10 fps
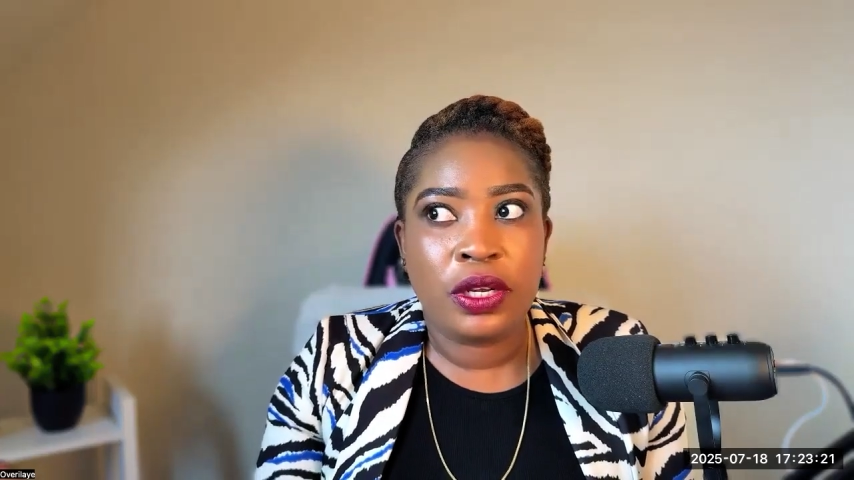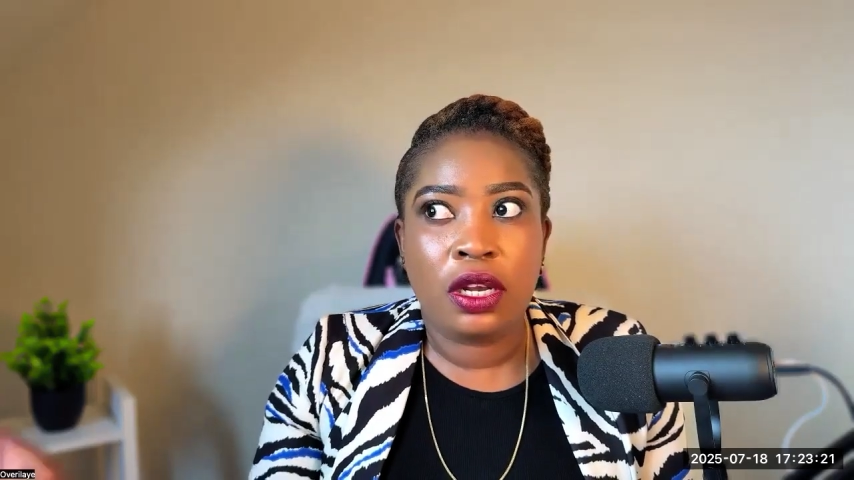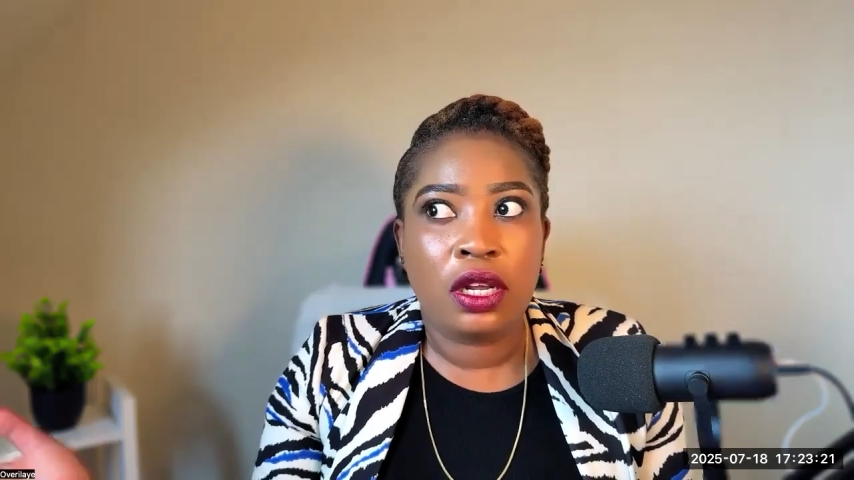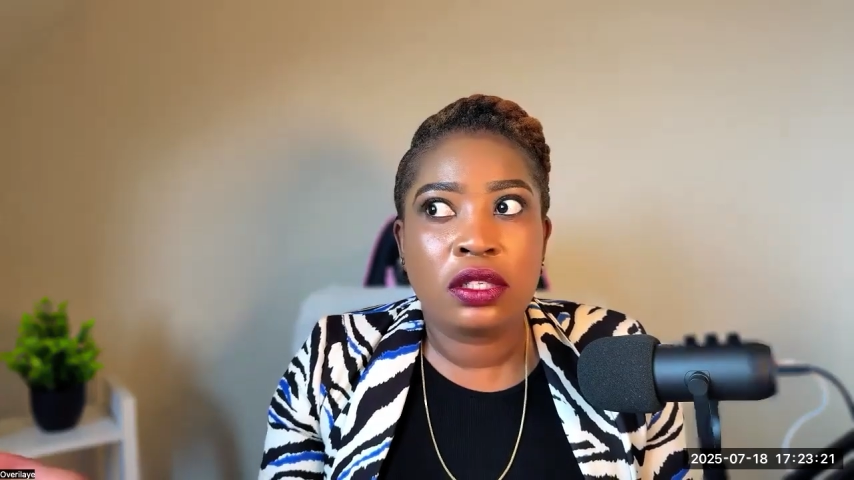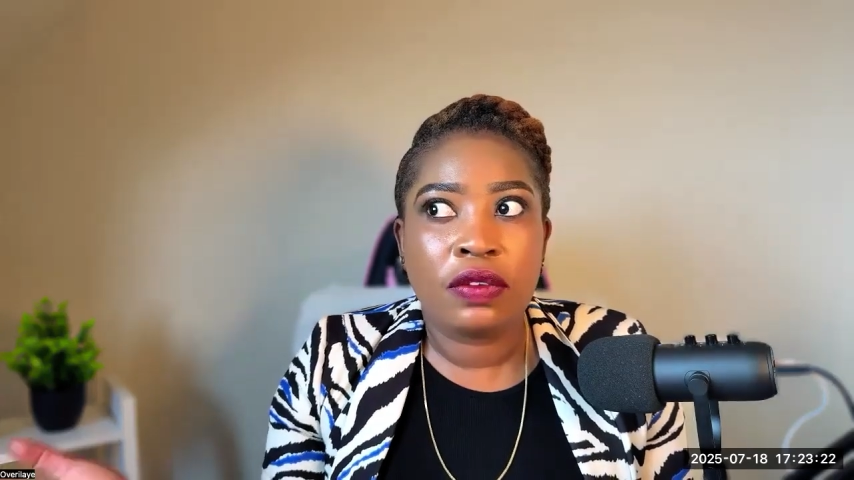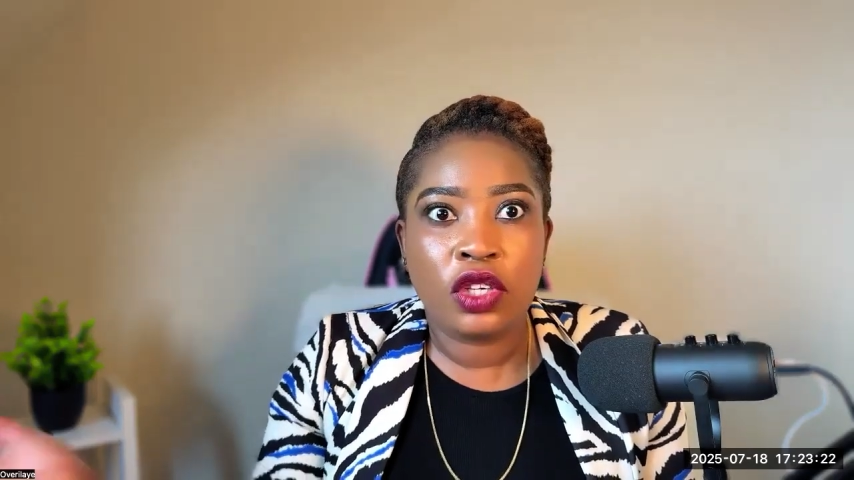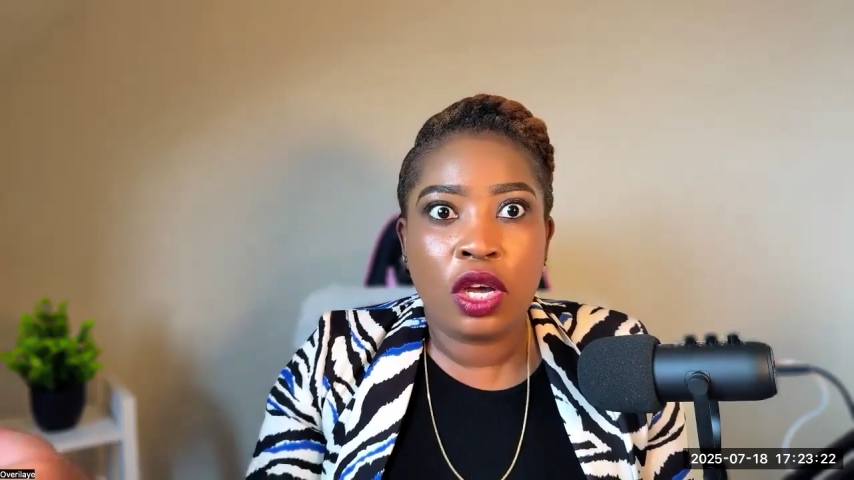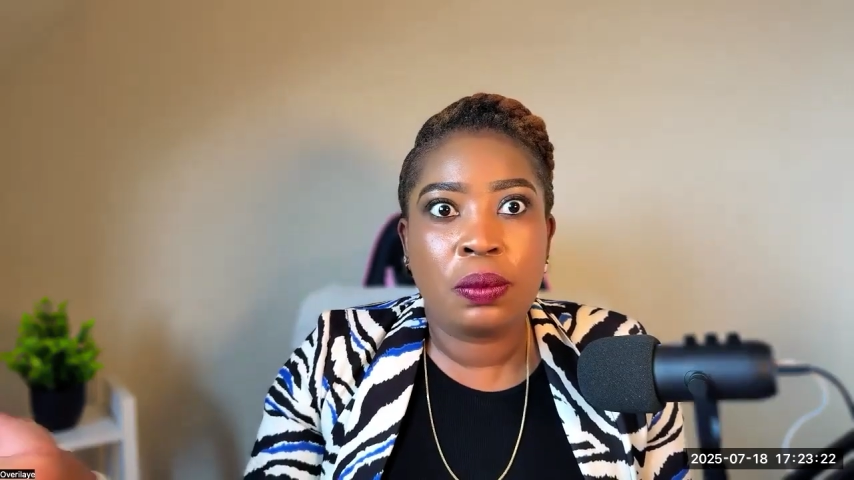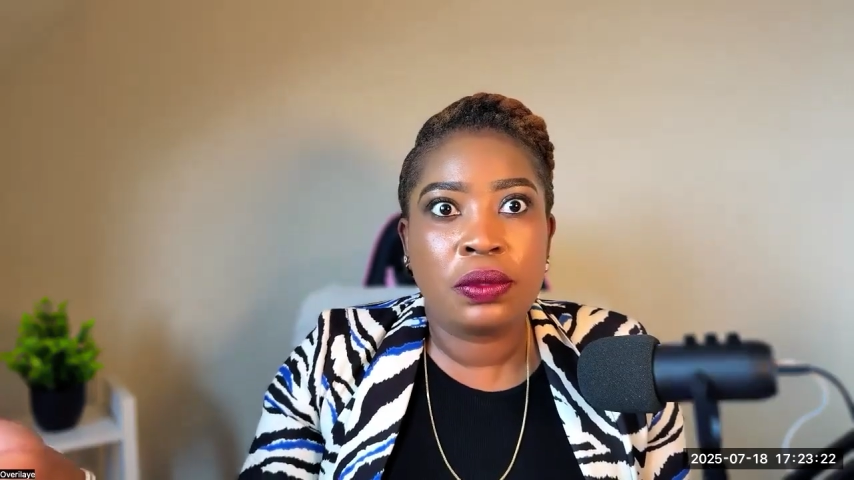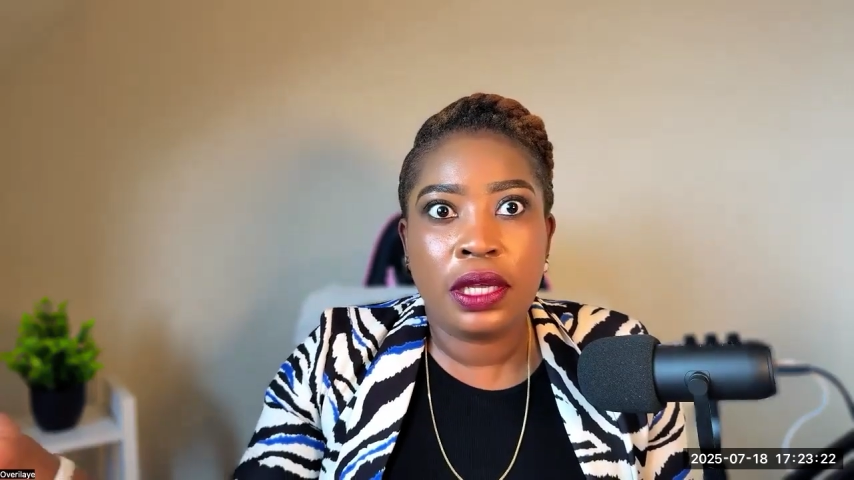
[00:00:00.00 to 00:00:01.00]
but there are lots of
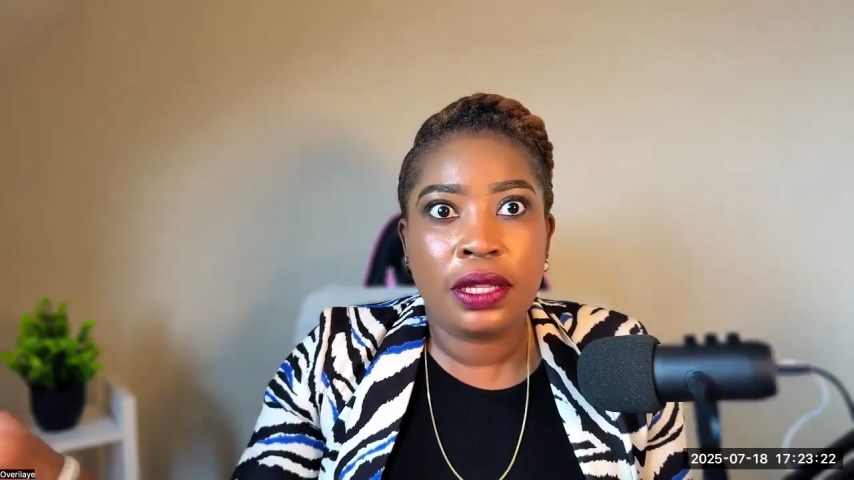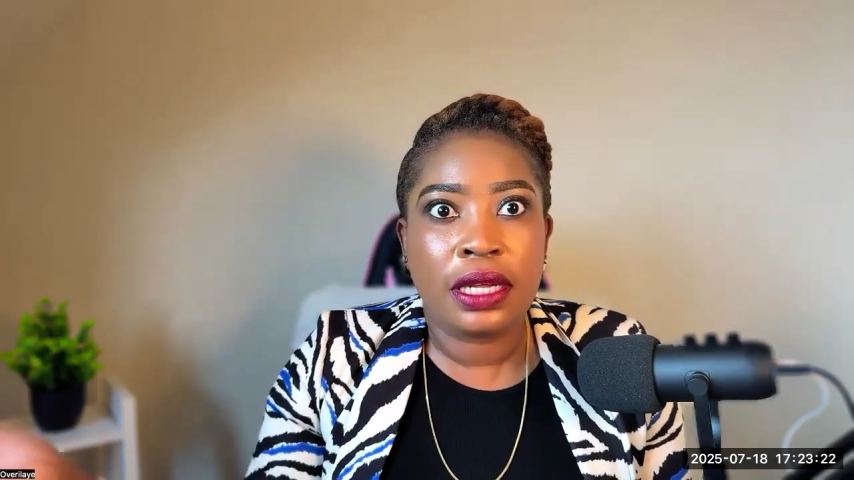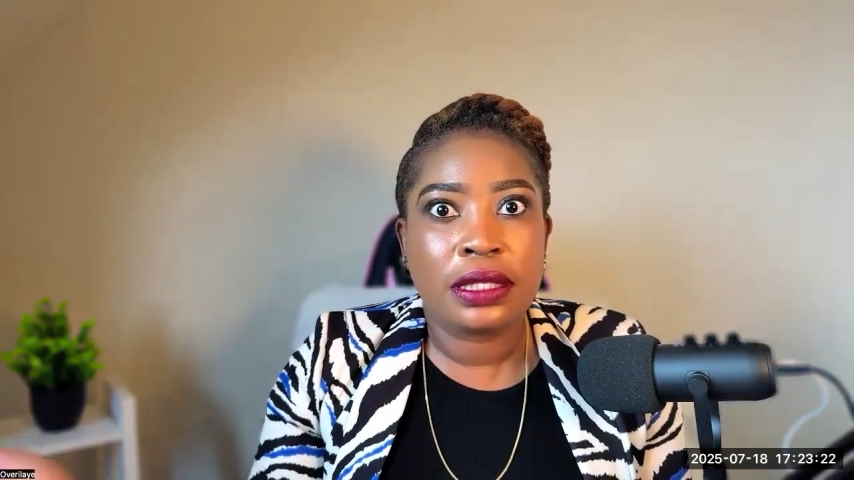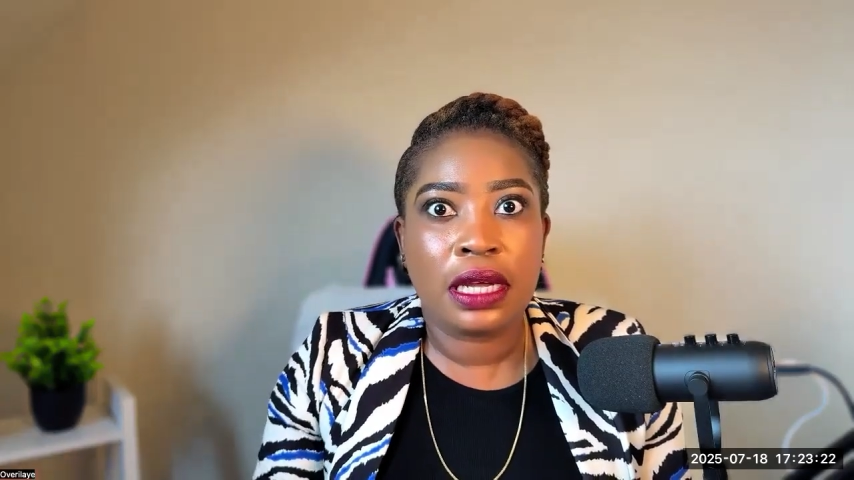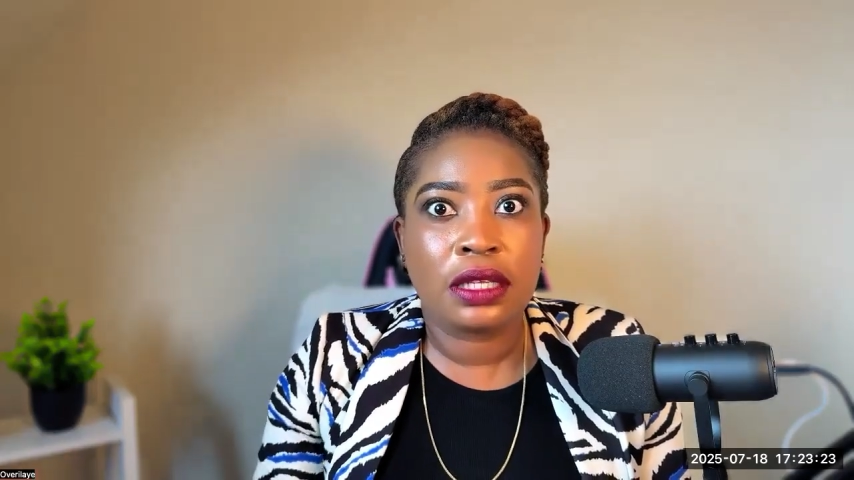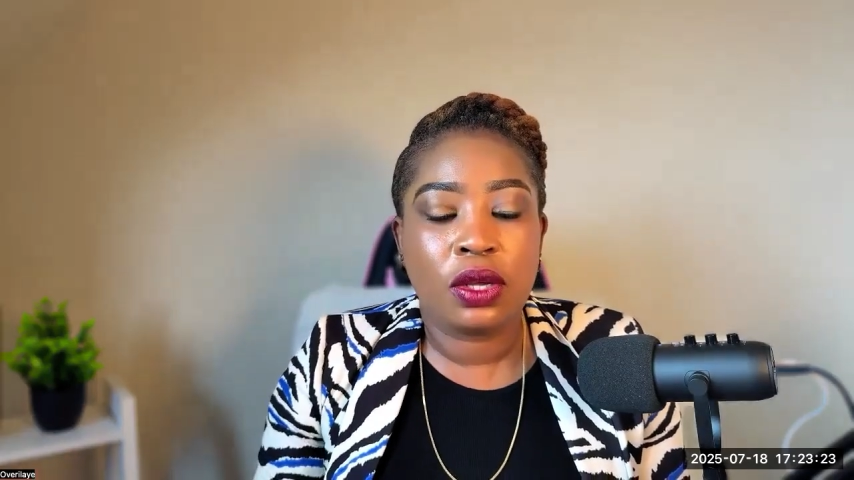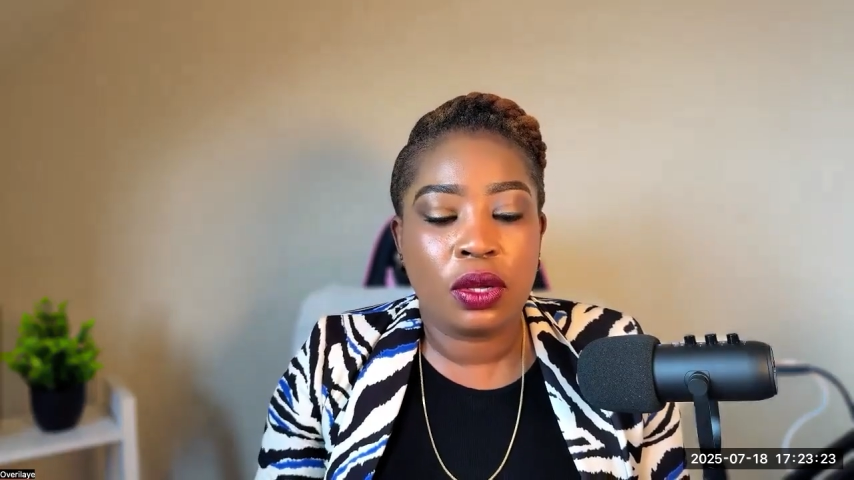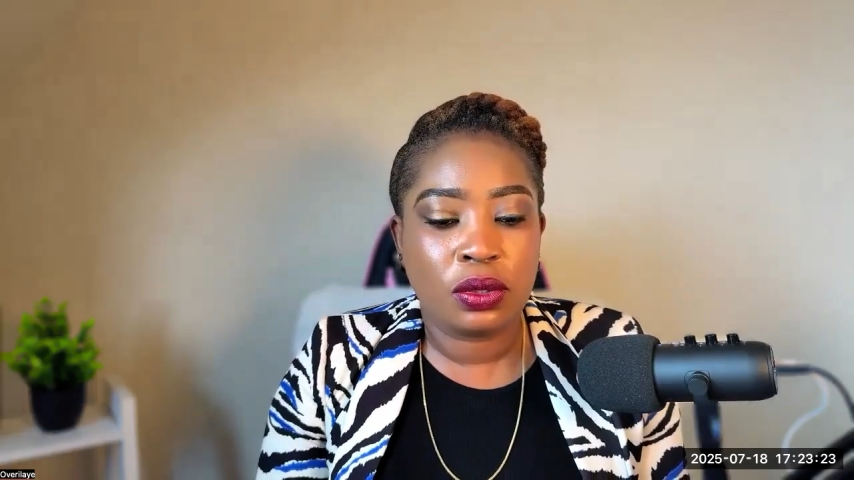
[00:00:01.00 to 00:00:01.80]
jobs in that sector.